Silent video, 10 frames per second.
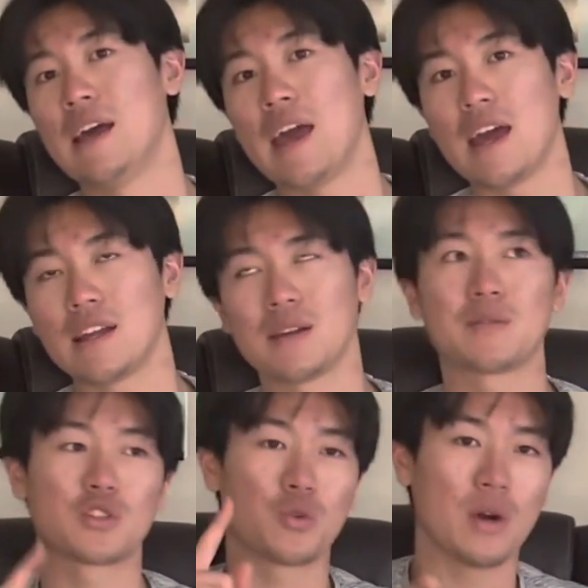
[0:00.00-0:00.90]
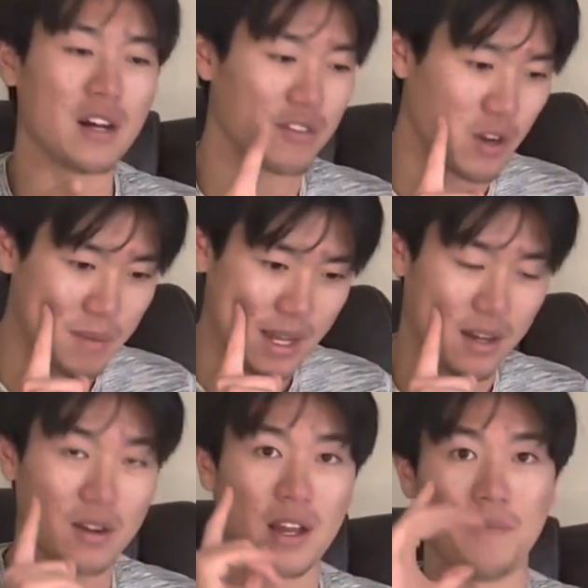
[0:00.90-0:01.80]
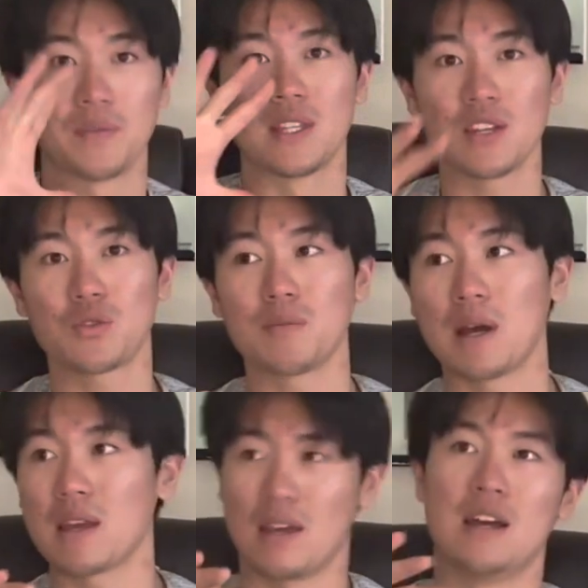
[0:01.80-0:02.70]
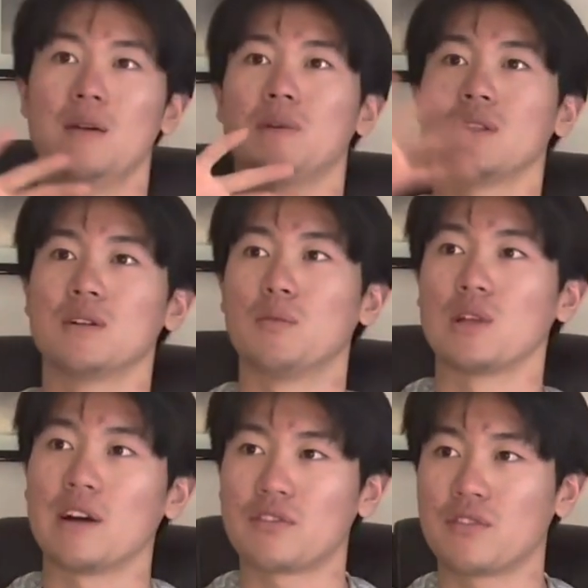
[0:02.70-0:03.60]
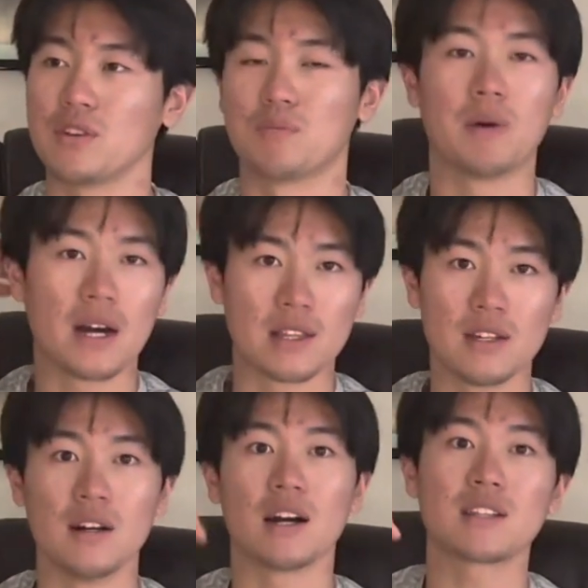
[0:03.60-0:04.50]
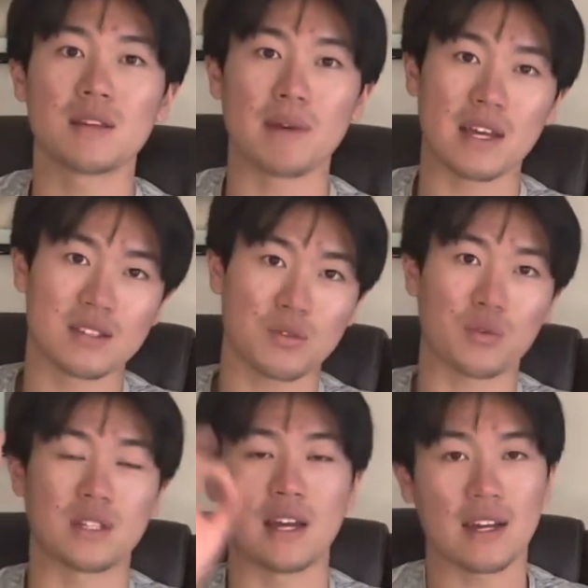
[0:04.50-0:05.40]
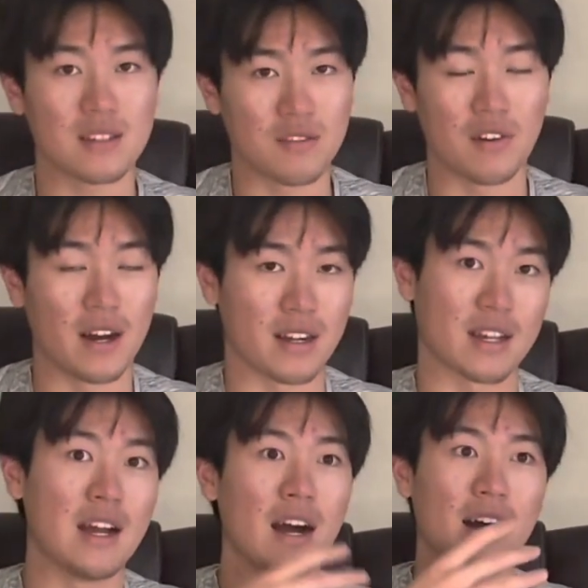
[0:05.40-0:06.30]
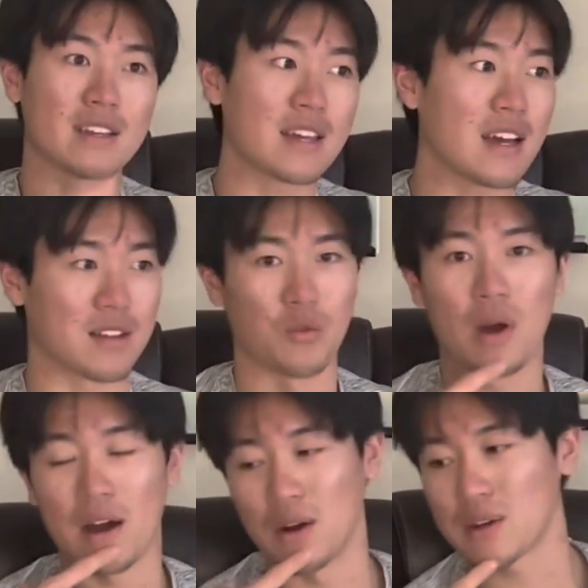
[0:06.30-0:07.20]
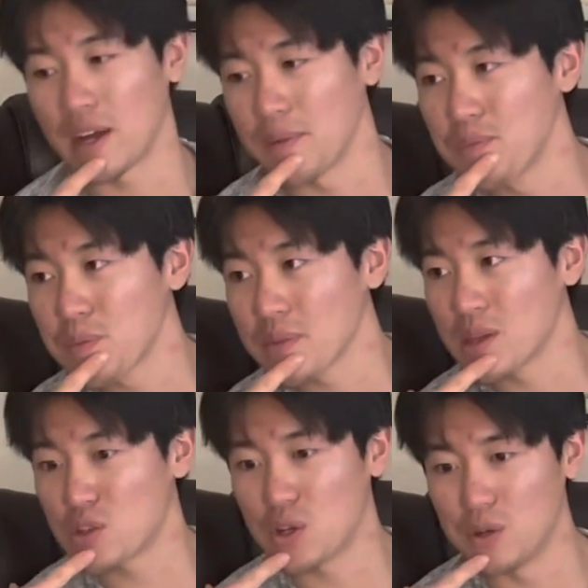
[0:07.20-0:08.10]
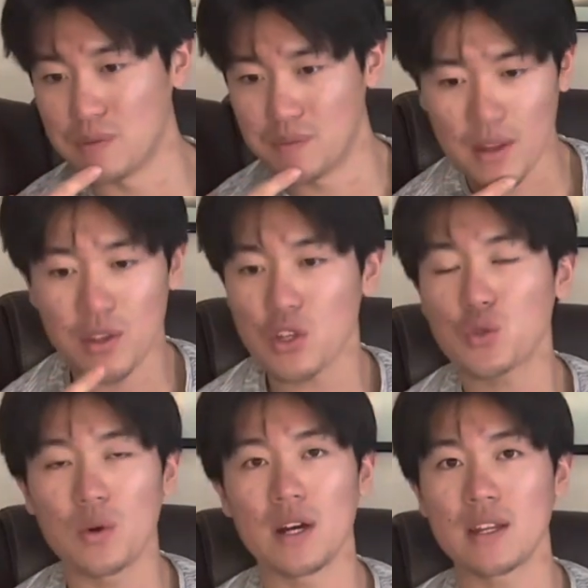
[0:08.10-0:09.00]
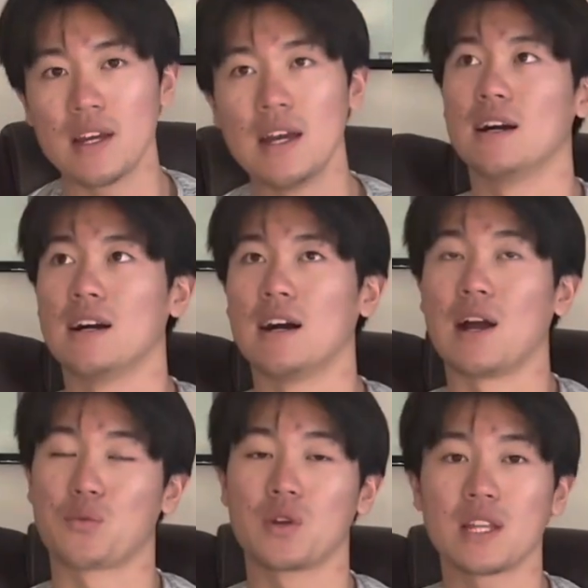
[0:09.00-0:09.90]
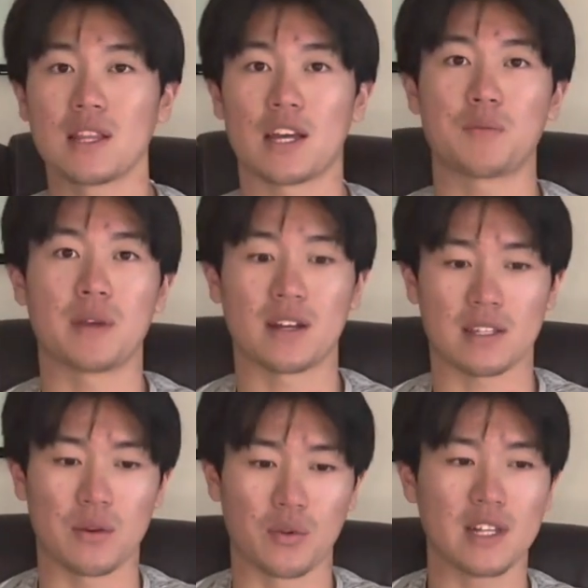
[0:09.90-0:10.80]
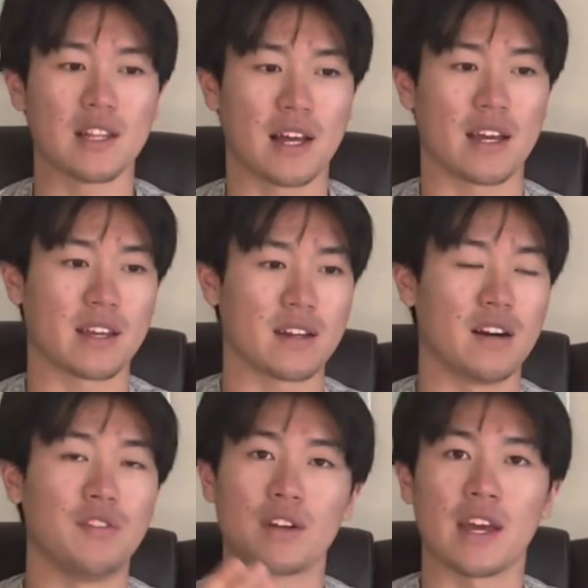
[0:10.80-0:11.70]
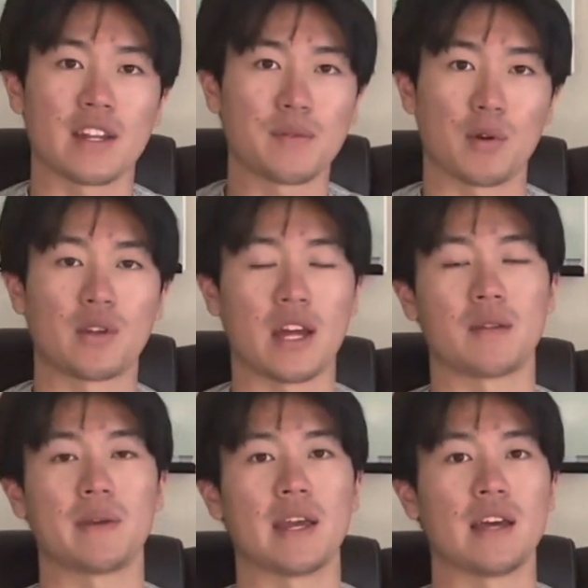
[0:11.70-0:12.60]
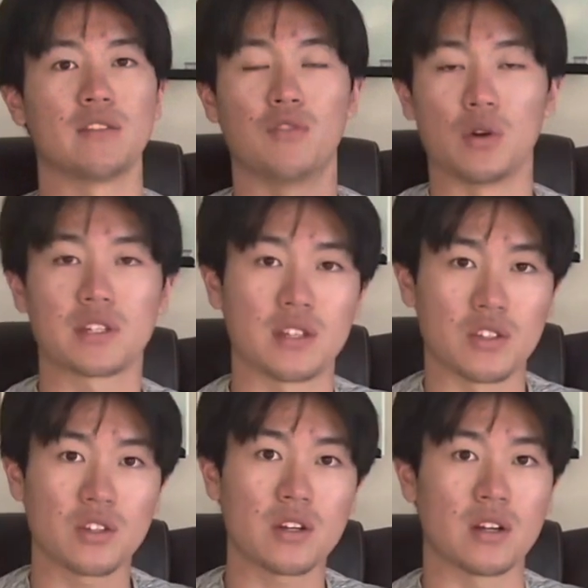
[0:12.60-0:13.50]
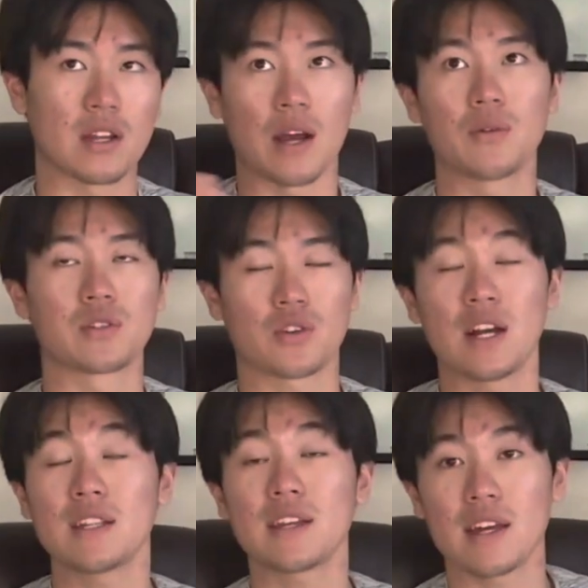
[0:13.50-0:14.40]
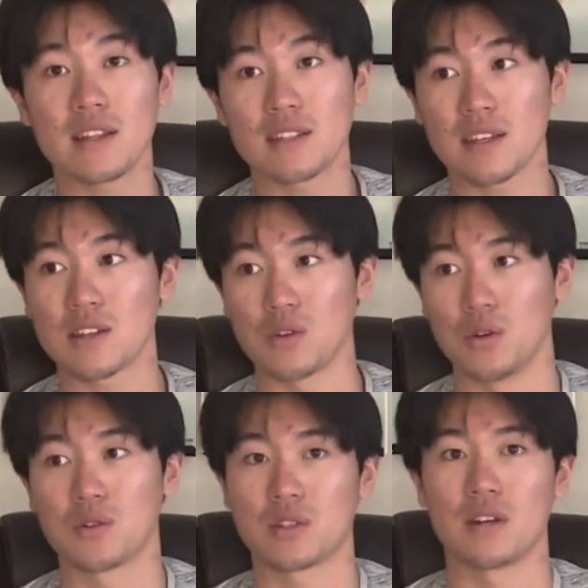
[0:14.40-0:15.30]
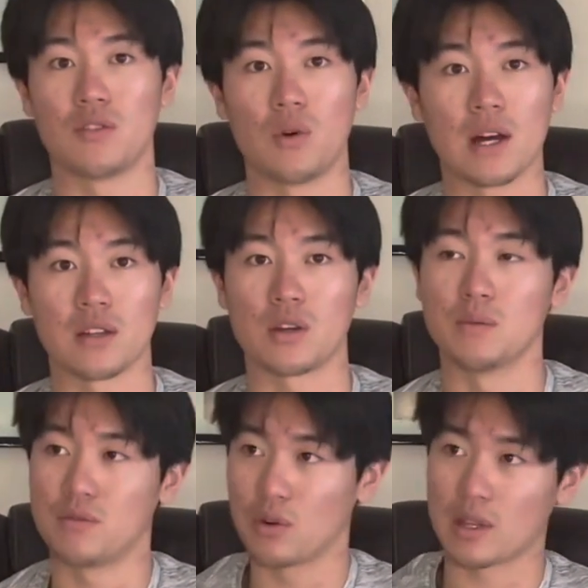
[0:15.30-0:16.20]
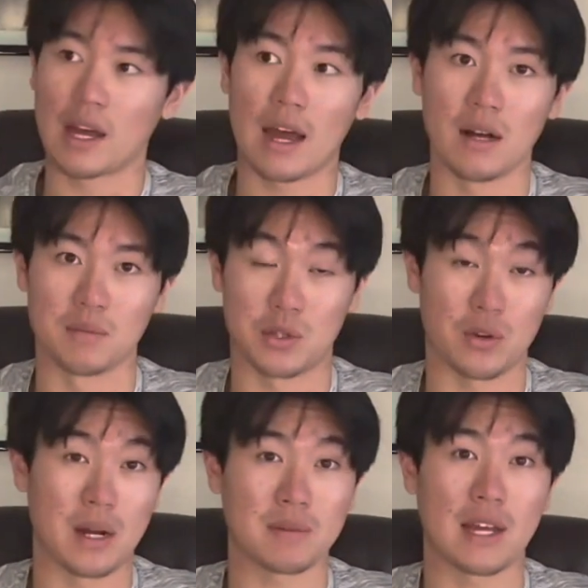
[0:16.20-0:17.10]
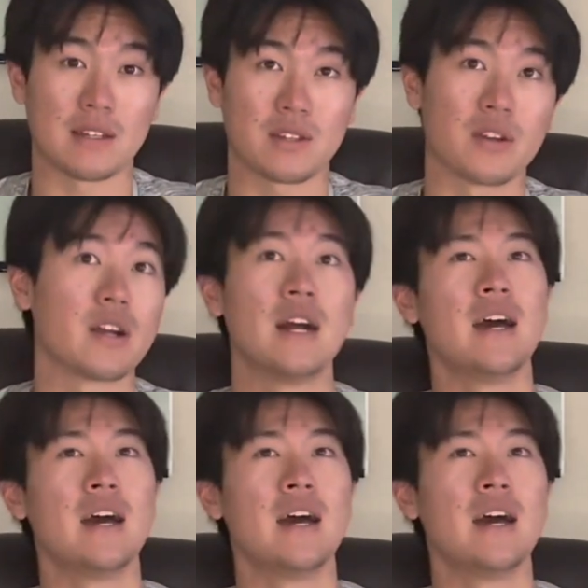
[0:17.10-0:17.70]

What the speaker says: And number 12, oh my god, okay, this one might be a little more left field, but Lil Ugly Mane's Redacted Fog. Again, wow, okay, so this one I really like because I really like Volcanic Bird Enemy and The Voice Concern. I was trying to get into like his older stuff a while ago before that album dropped last year,